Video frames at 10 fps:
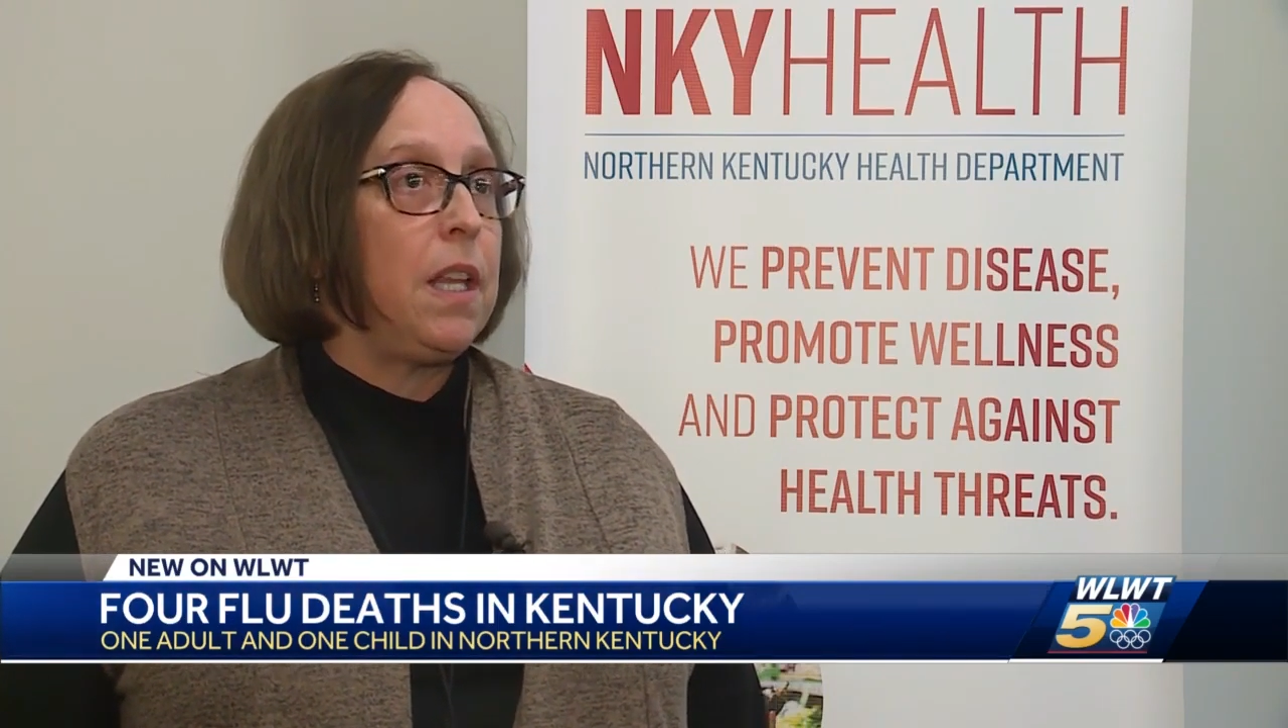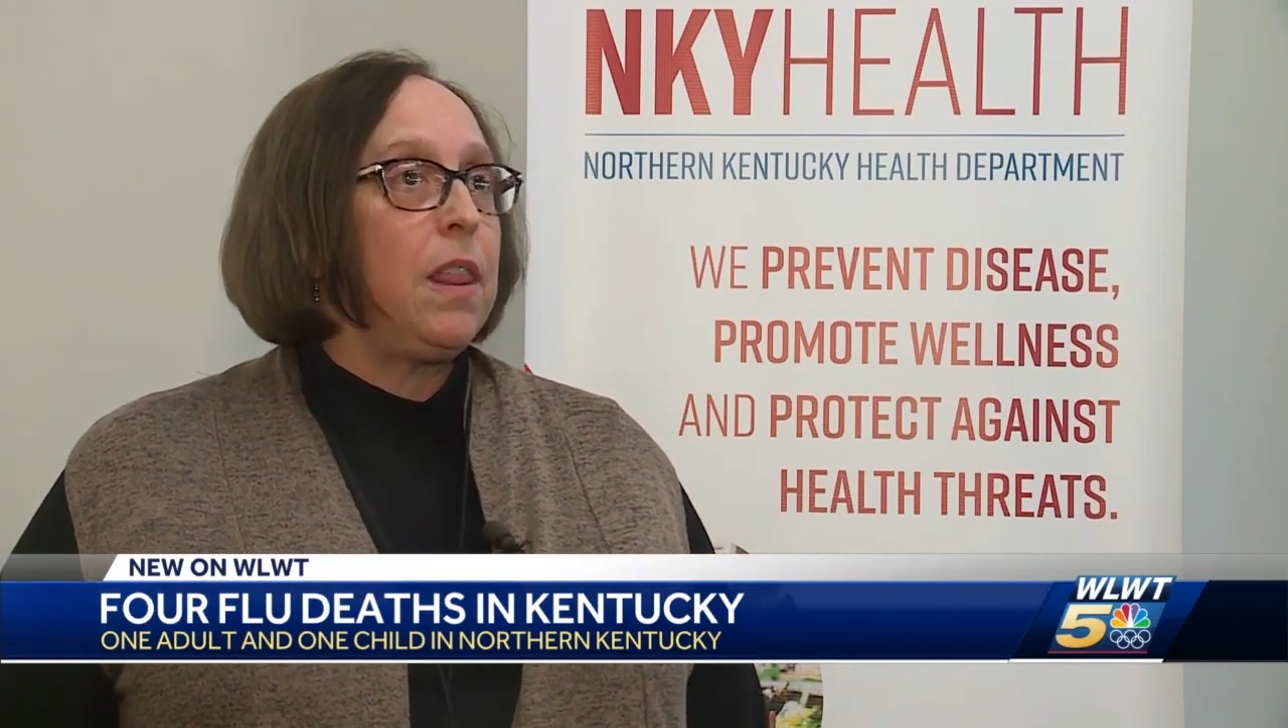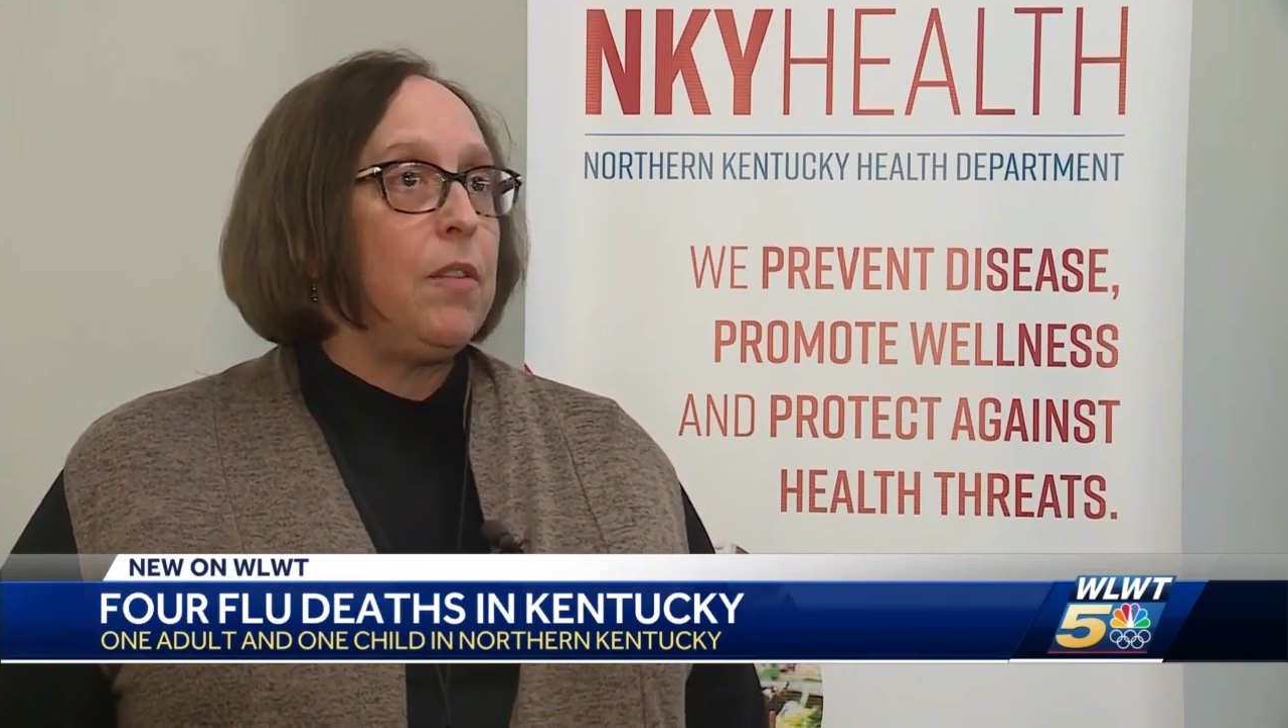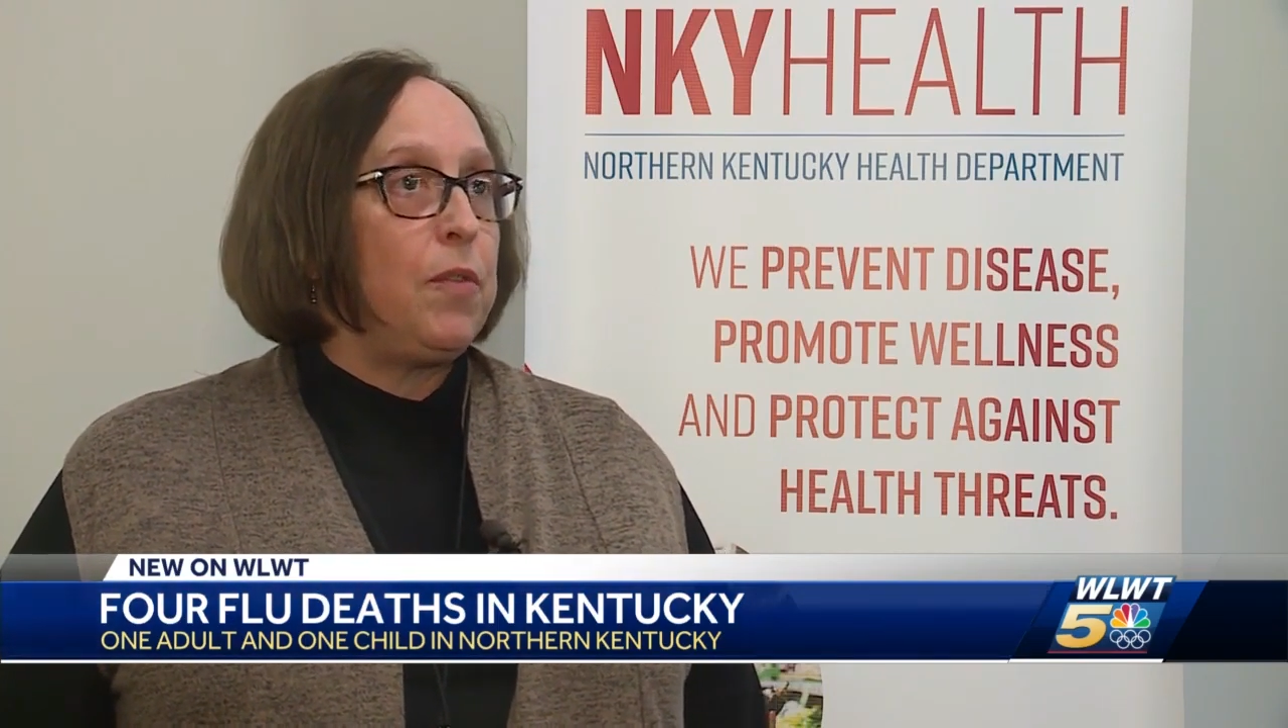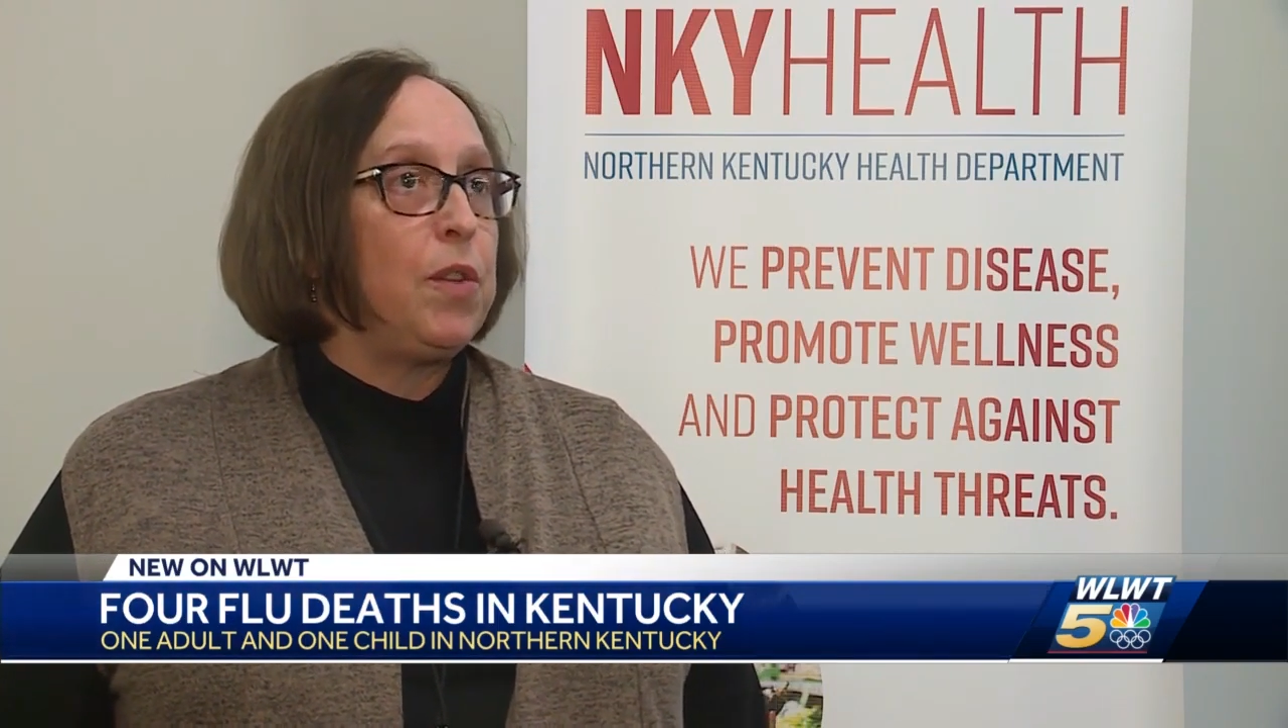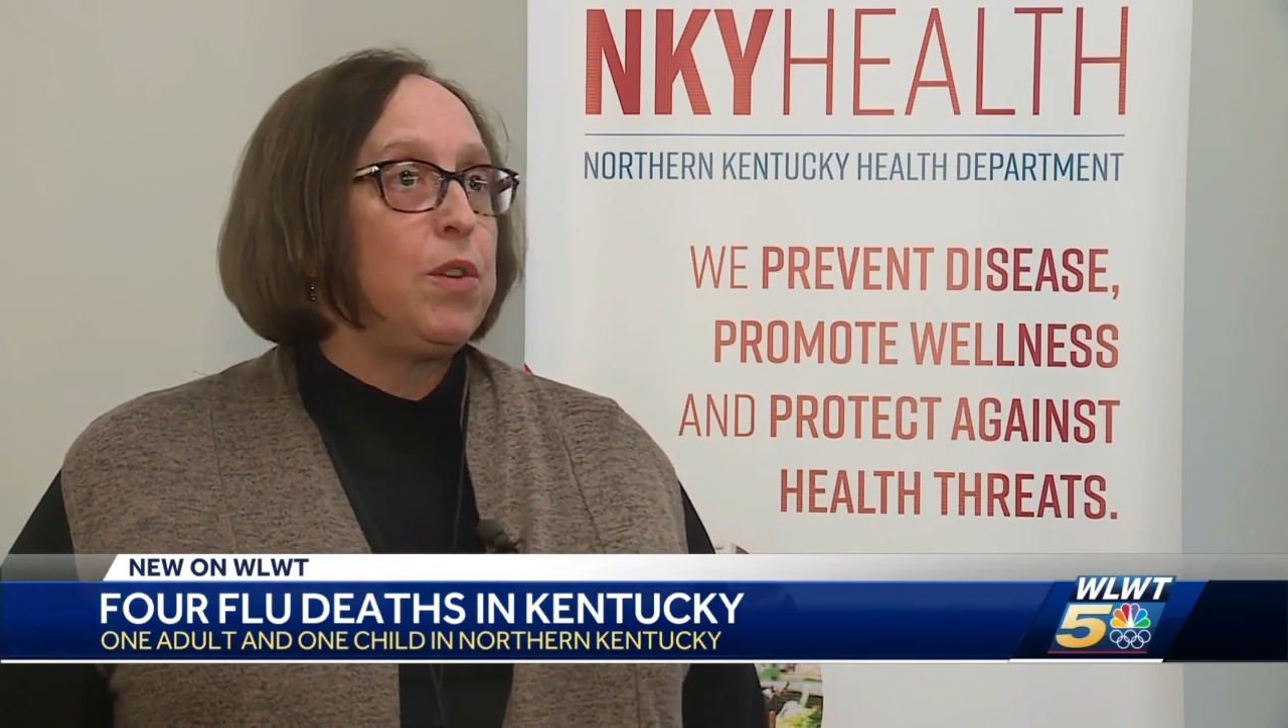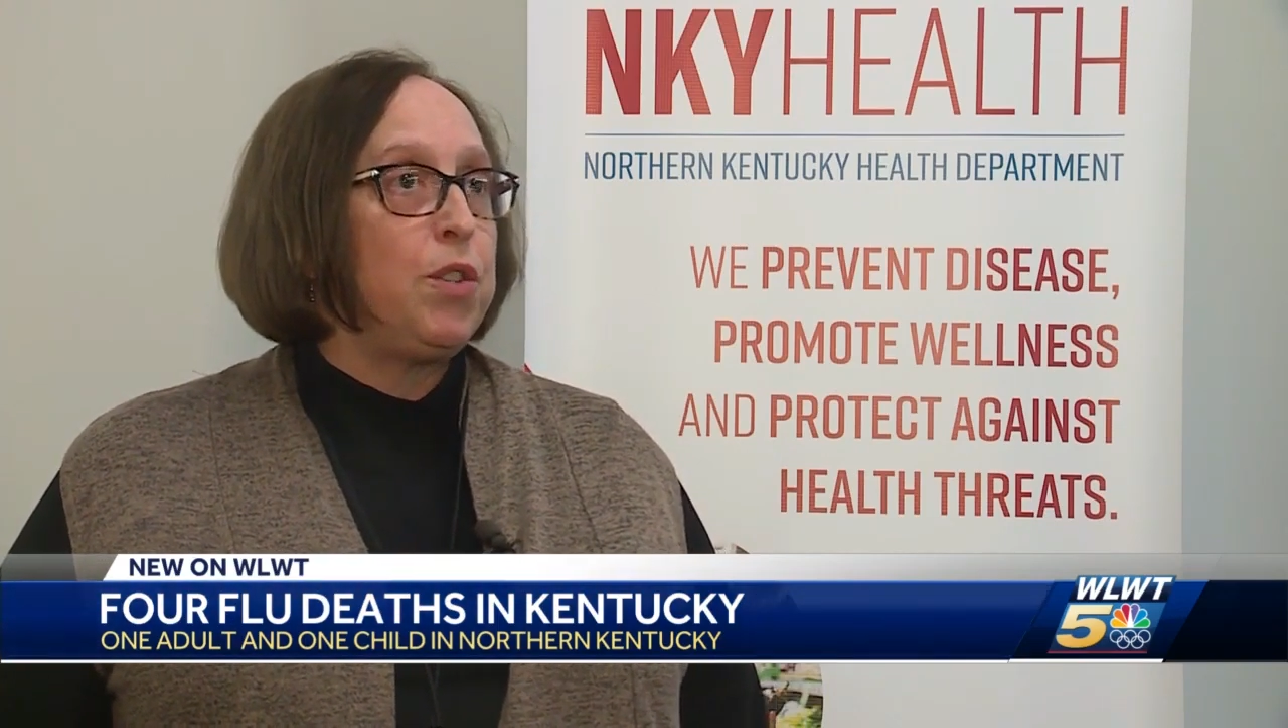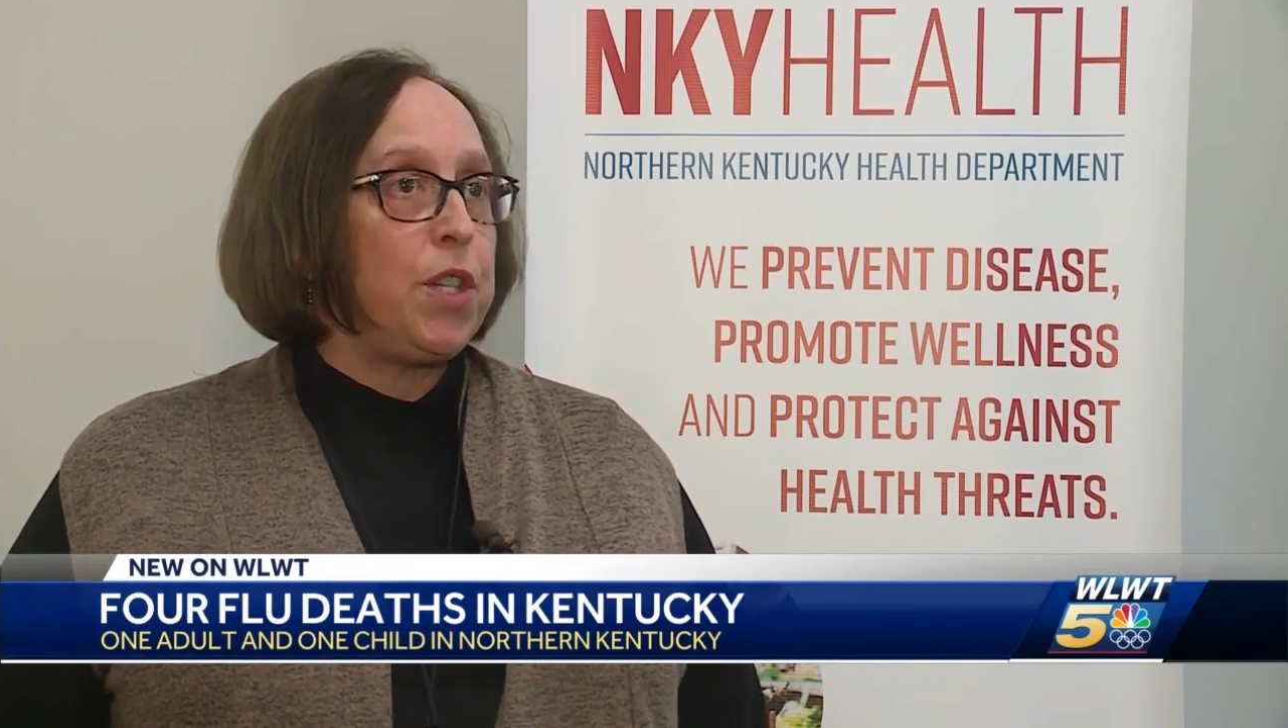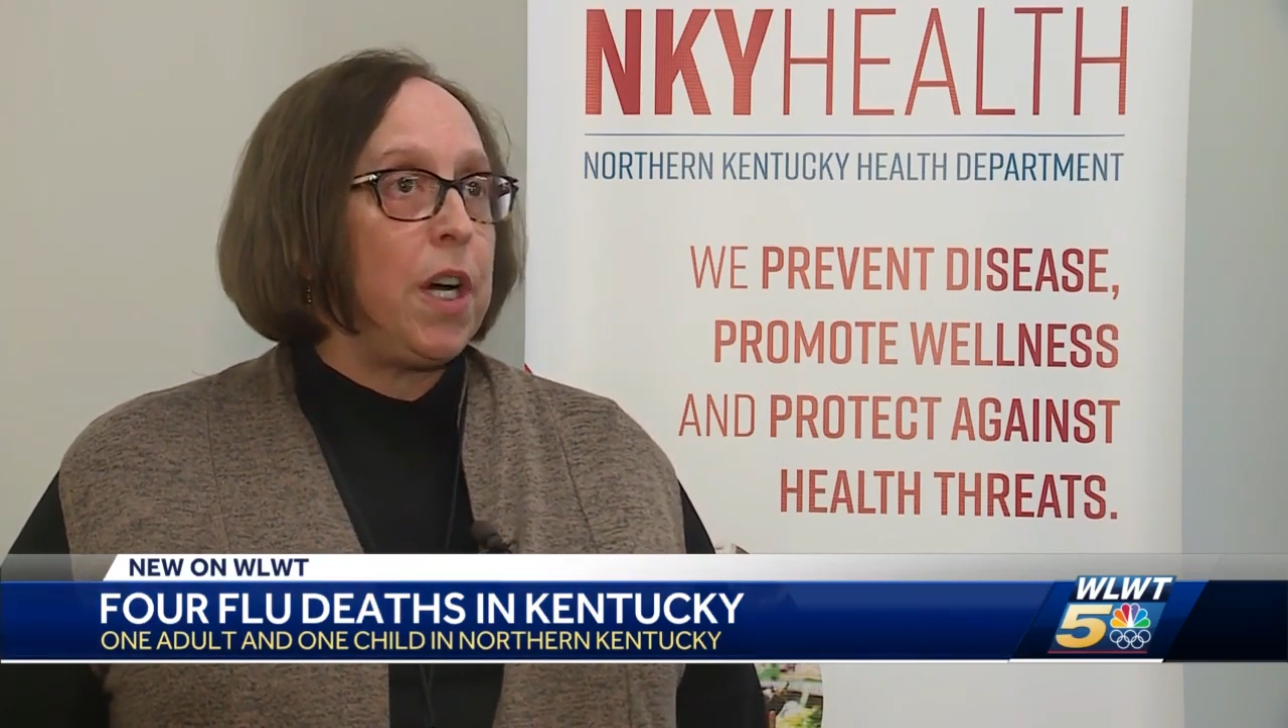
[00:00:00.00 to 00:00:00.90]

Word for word: in the flu